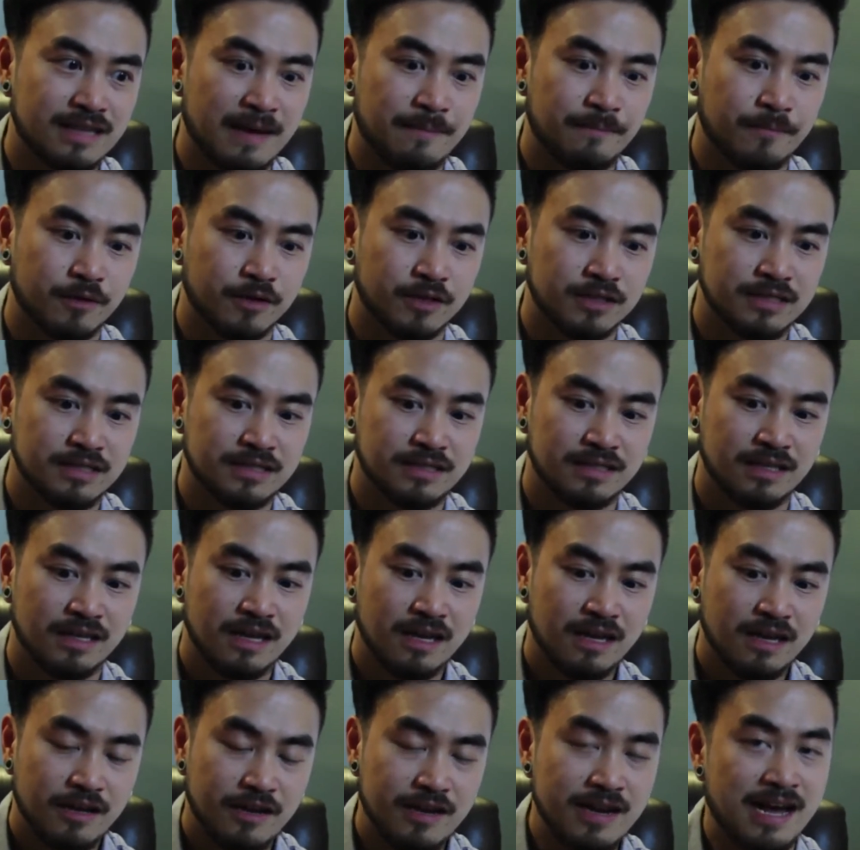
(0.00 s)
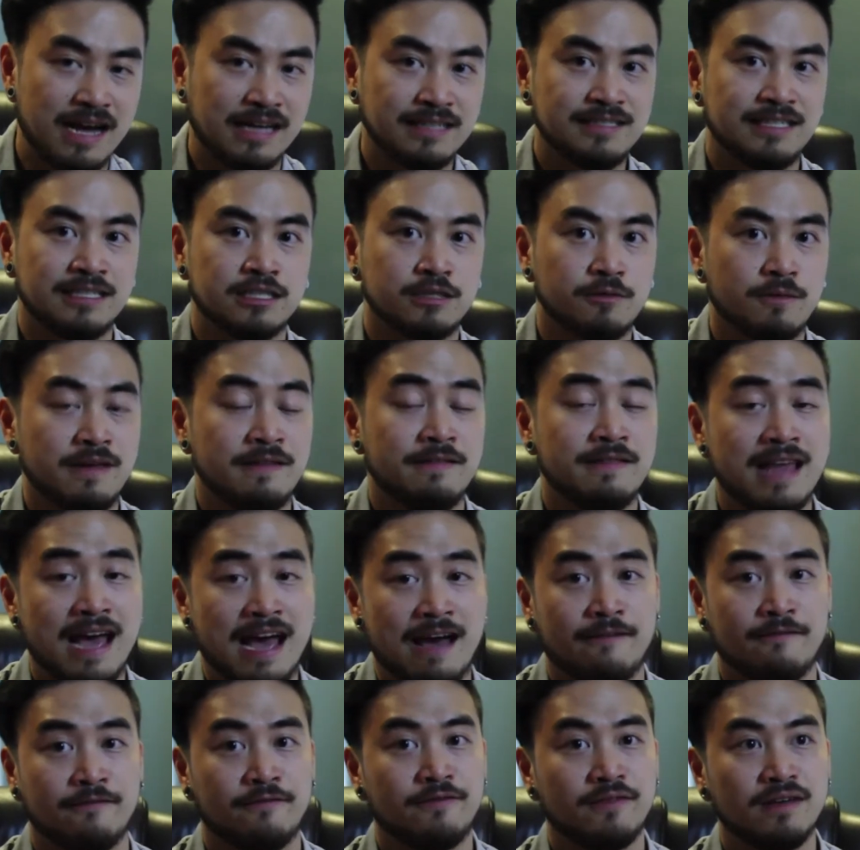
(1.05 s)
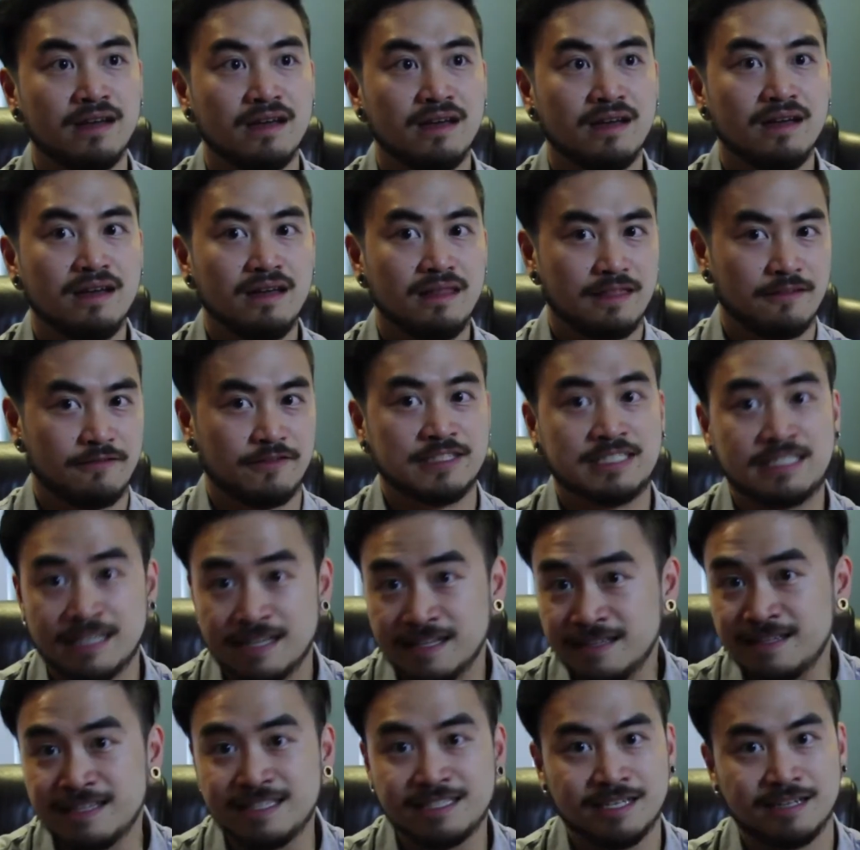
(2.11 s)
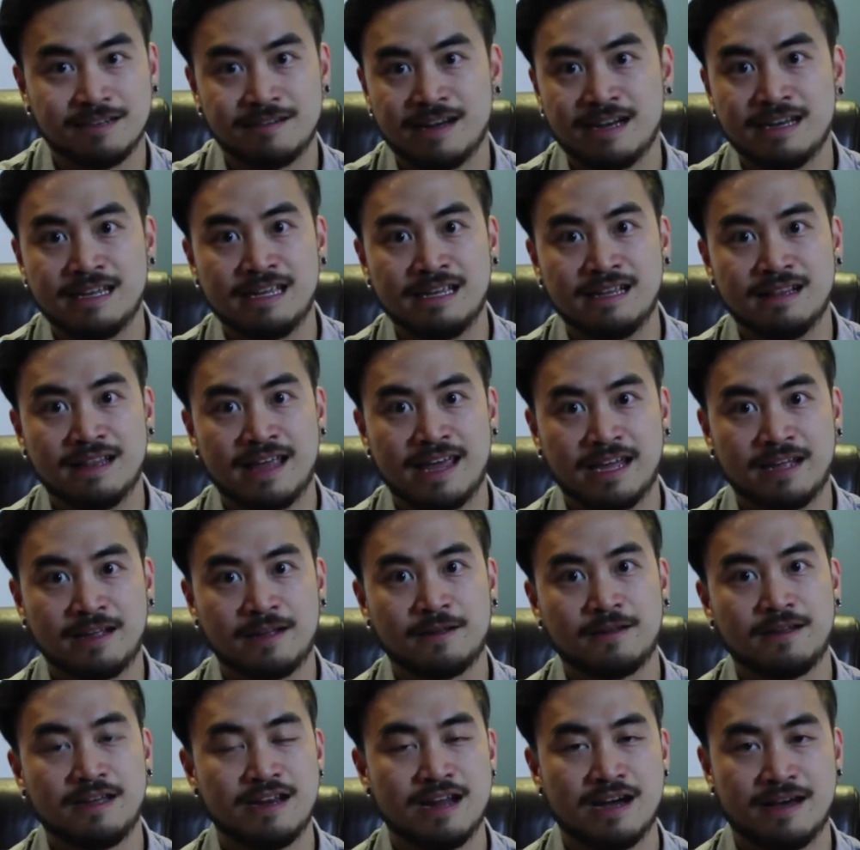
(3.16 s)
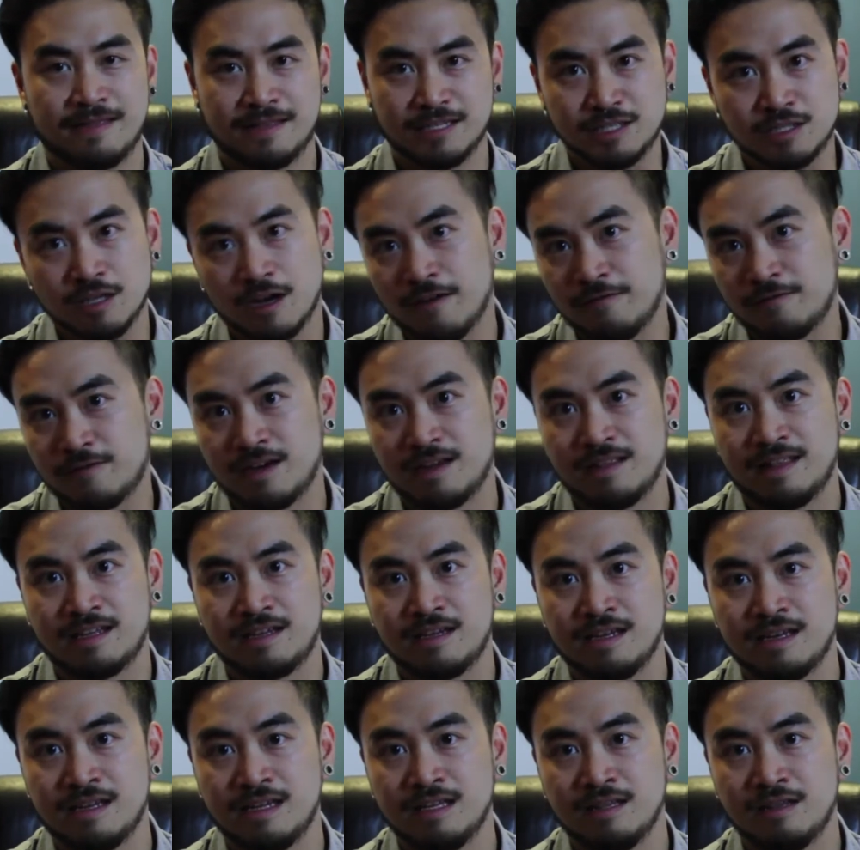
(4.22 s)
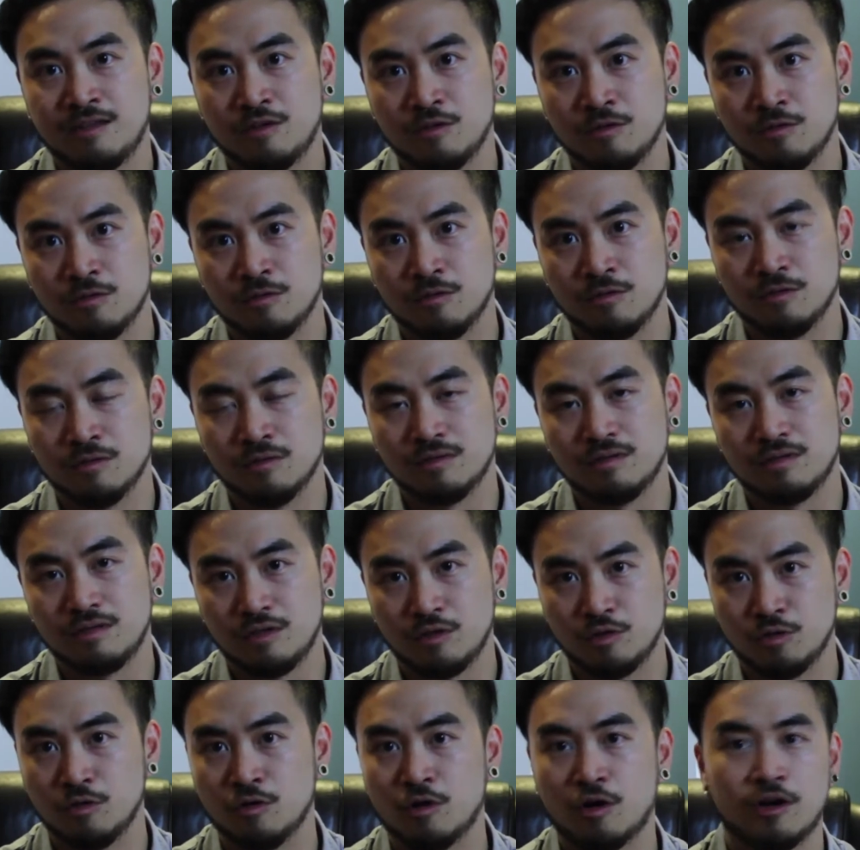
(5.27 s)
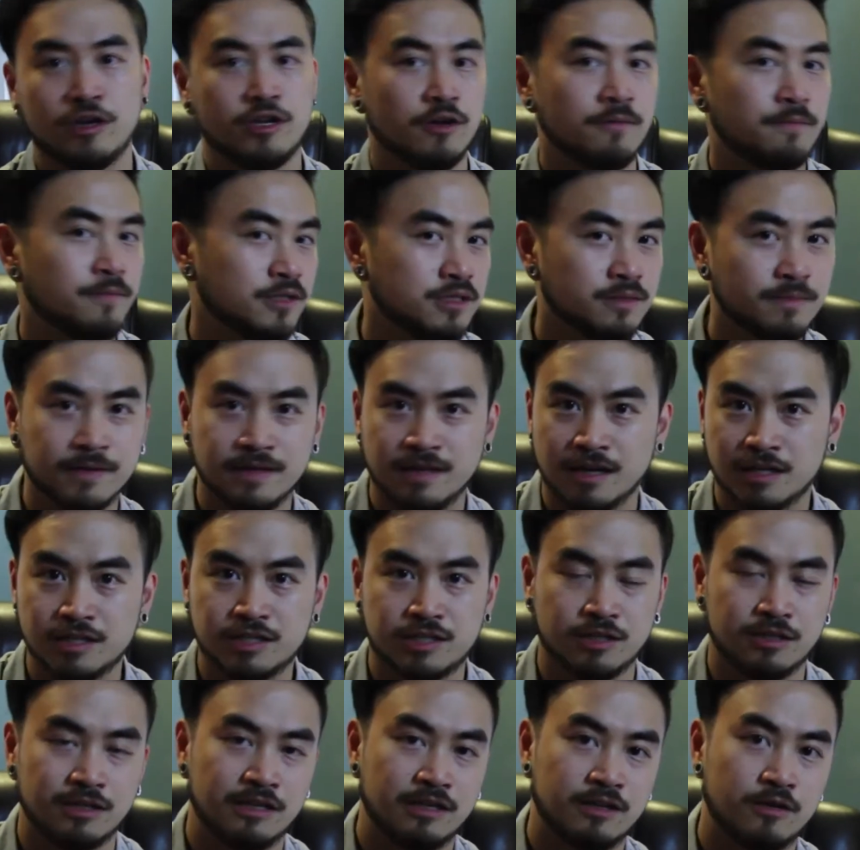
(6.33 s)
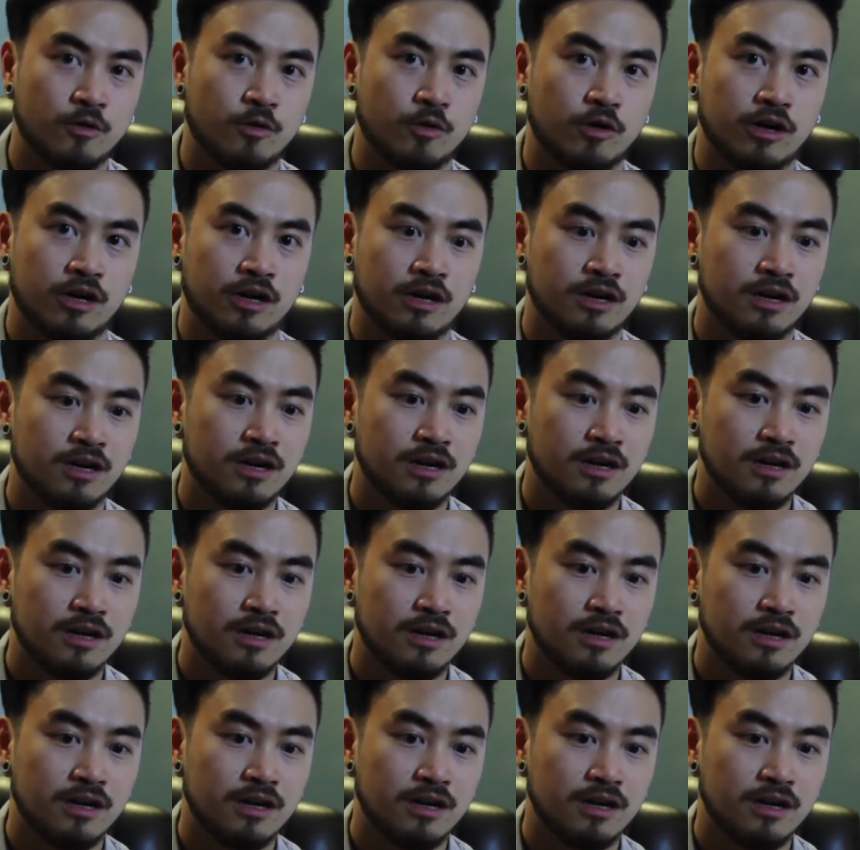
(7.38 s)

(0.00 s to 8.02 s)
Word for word: Tapos, you know, since we have the facilities already, like, you know, the software that you need to do audio post production or